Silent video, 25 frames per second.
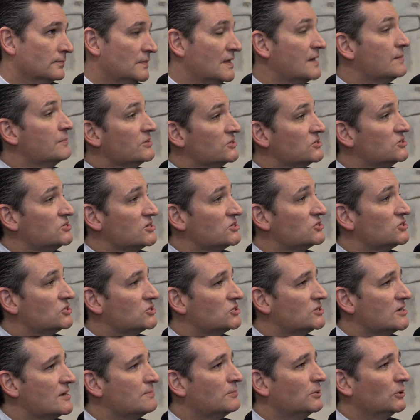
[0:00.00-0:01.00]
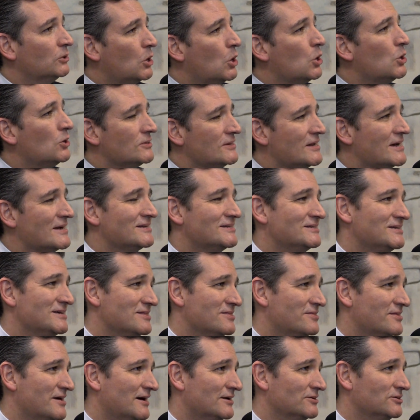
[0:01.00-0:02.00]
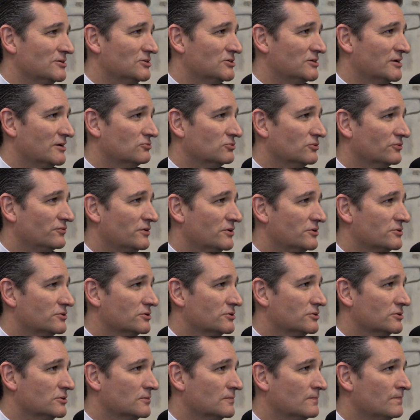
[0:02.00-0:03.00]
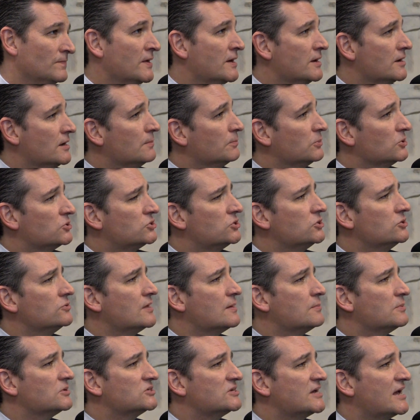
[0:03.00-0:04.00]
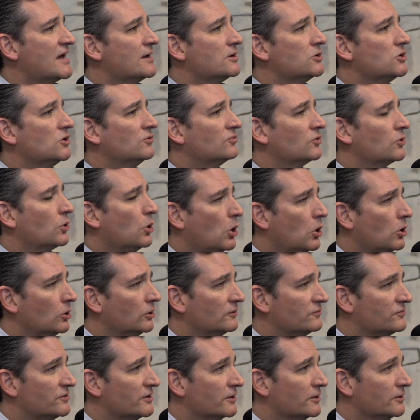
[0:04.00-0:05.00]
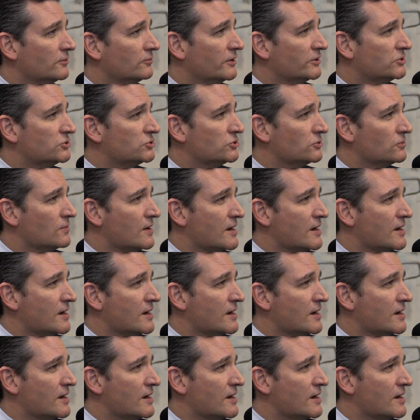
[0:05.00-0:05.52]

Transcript: they must disassemble all 19,000 centrifuges. Number two, they must hand over all of their enriched